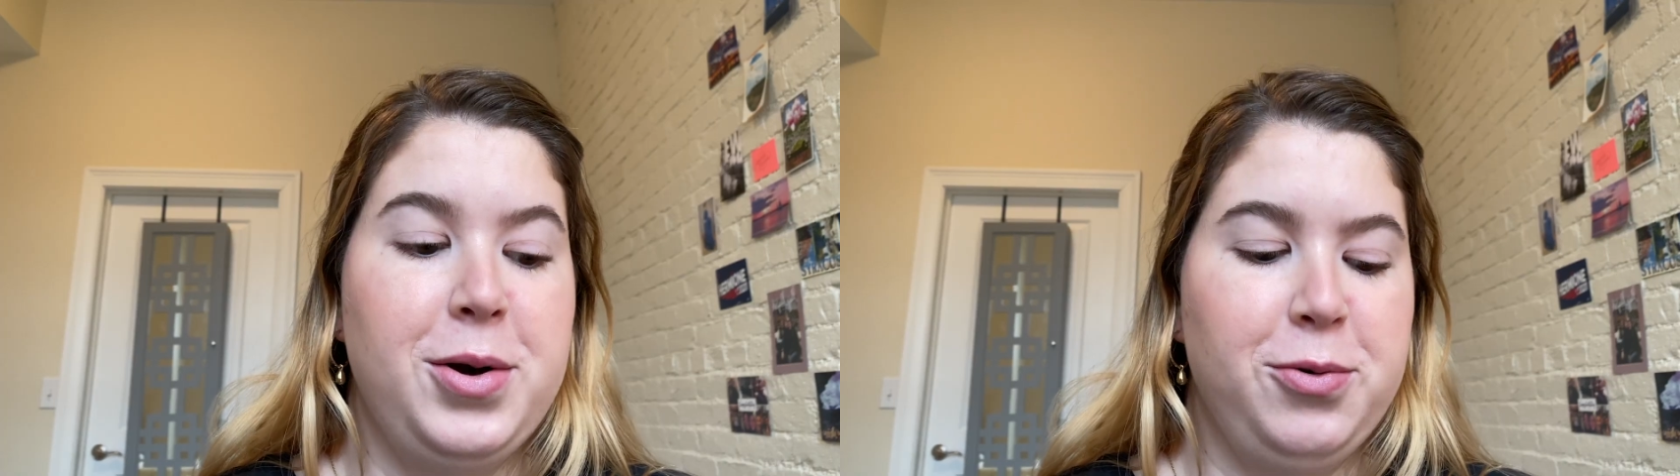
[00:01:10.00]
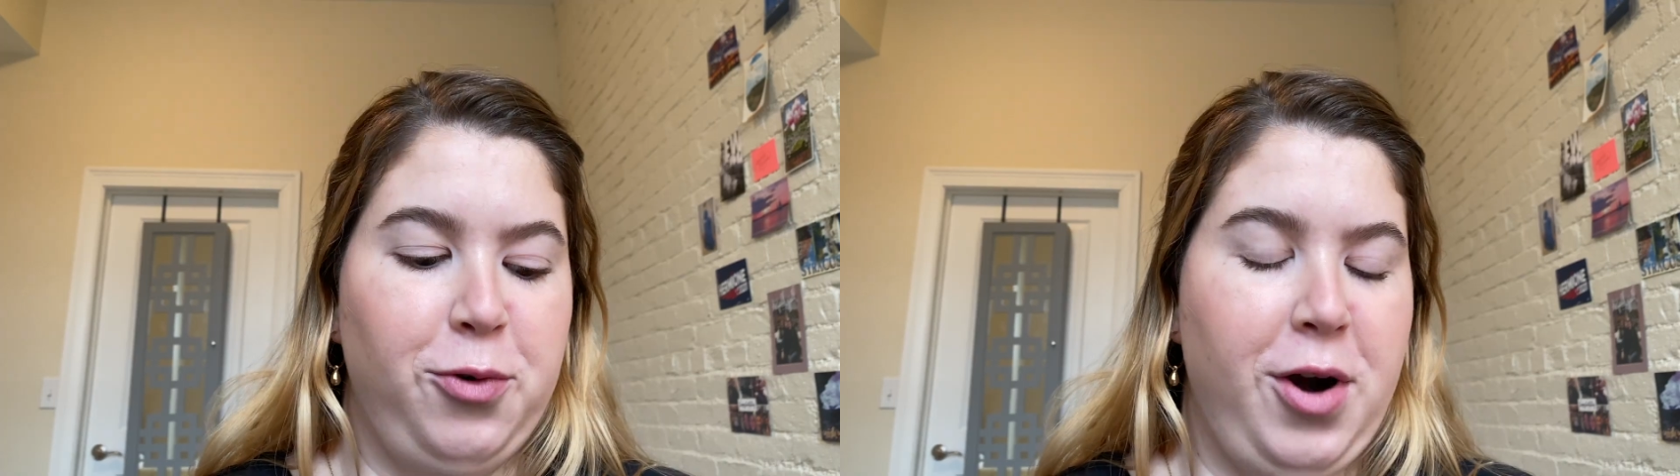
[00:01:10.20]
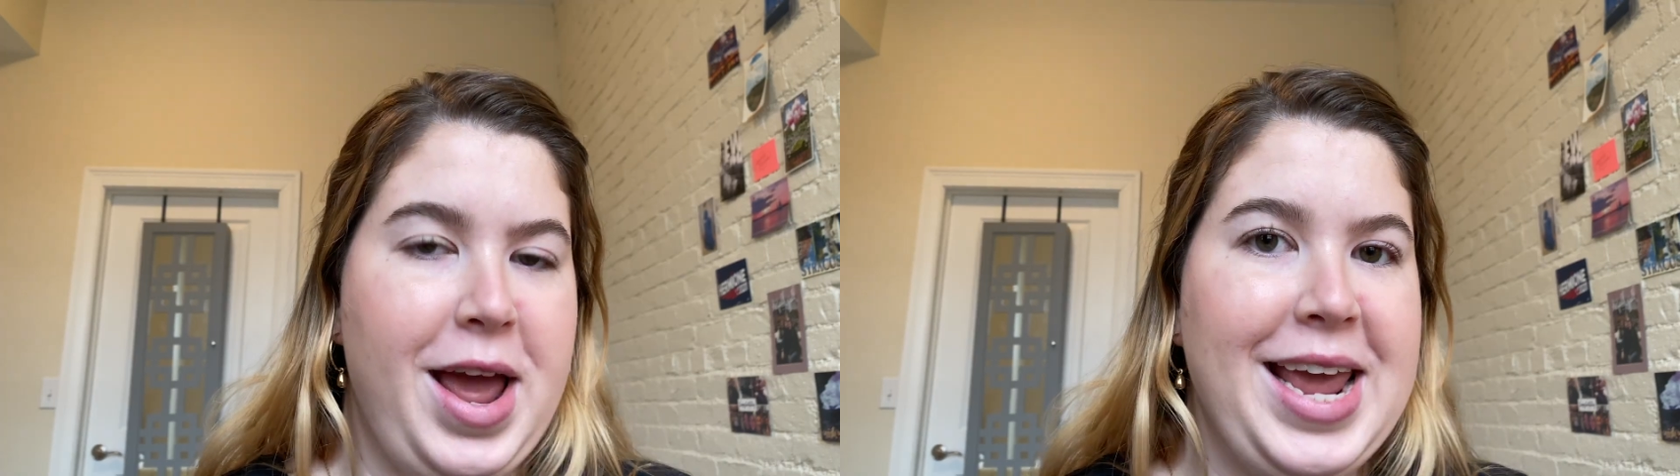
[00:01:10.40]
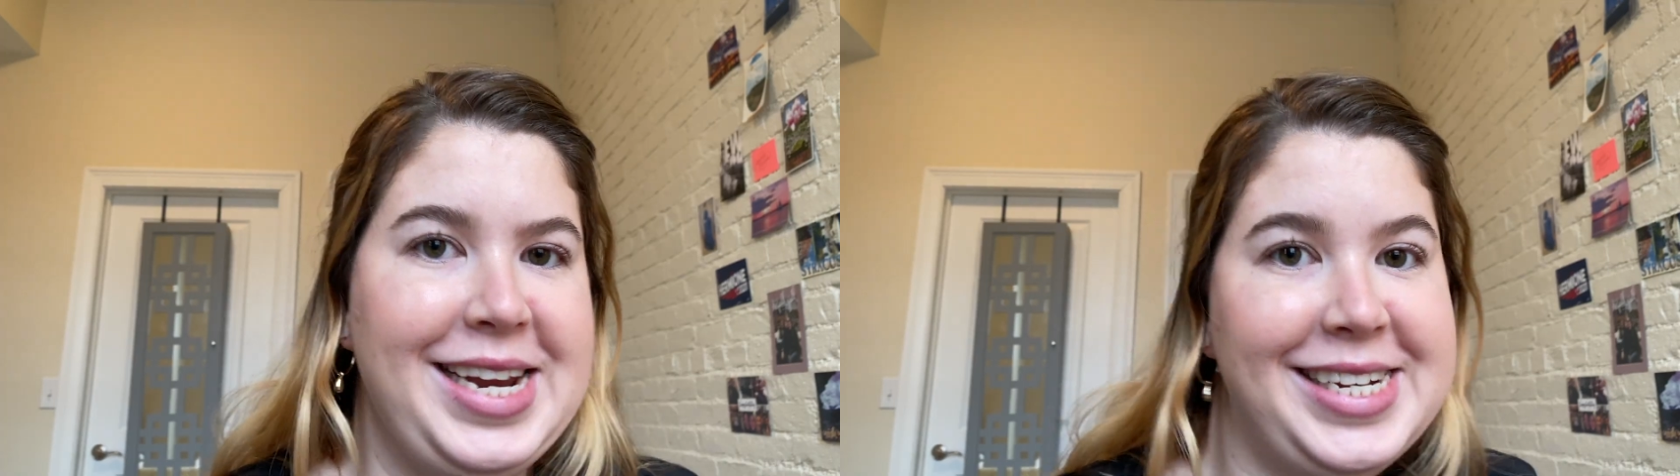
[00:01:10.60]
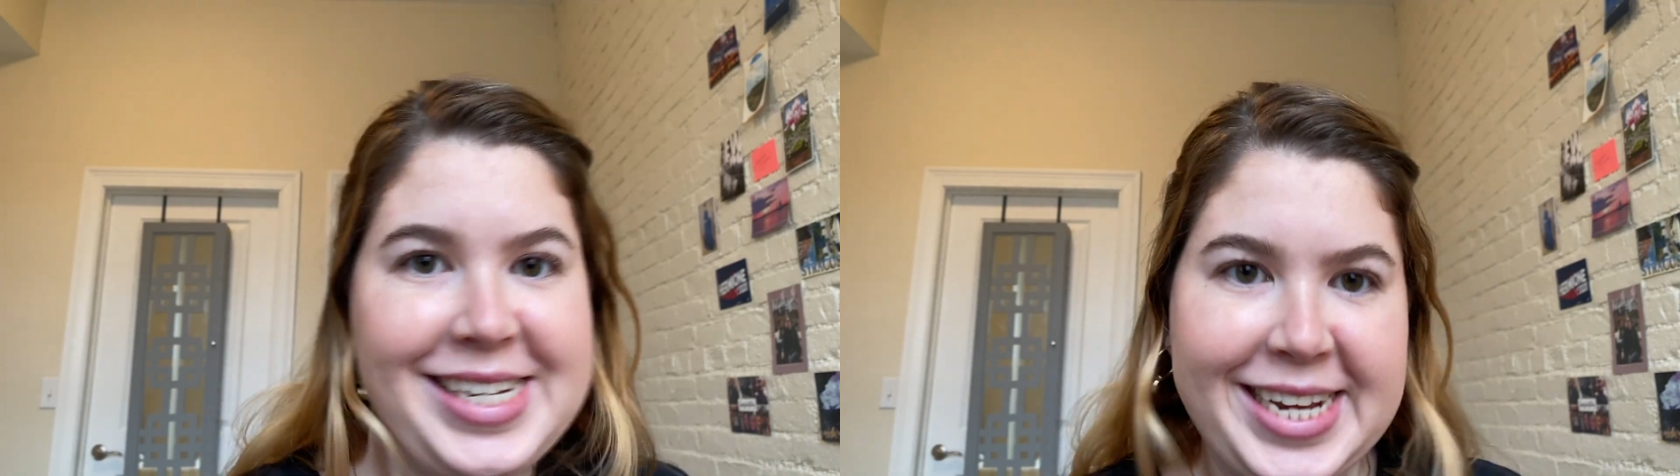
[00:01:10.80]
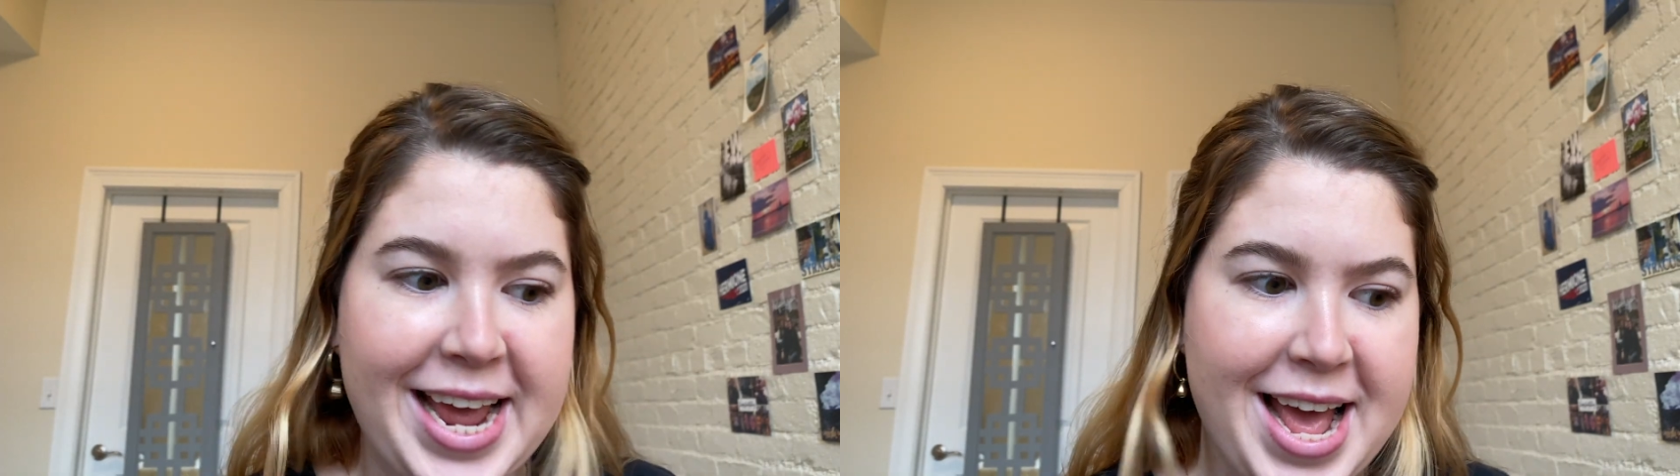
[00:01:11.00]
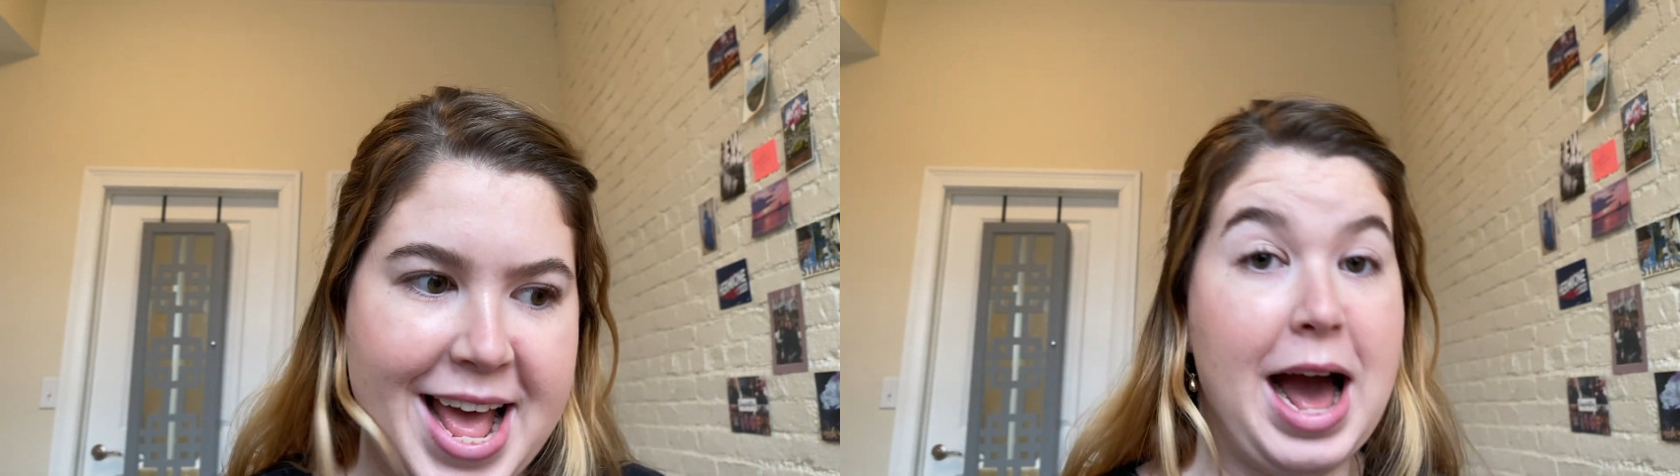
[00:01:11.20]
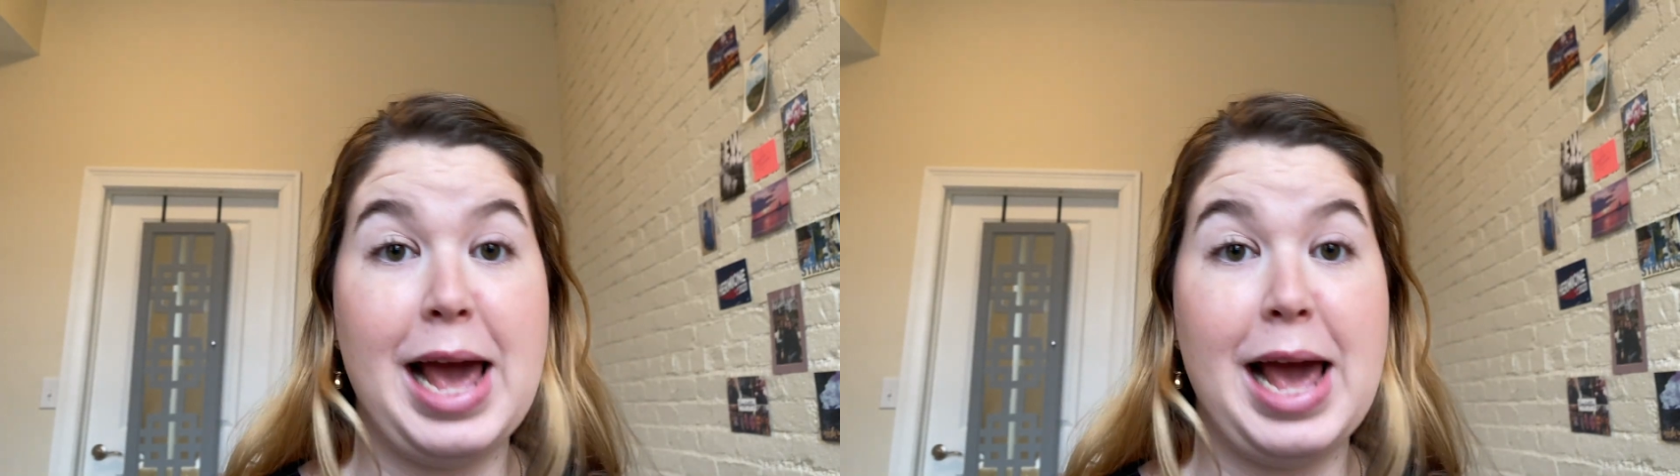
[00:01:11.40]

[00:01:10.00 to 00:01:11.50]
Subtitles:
right, I